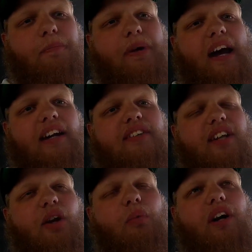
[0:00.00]
packed
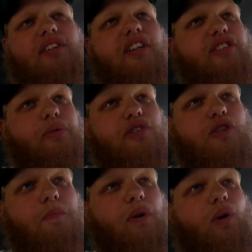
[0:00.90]
than it was, because it was
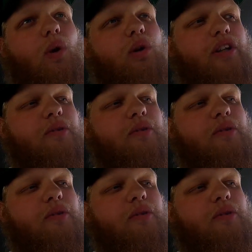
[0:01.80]
super cold.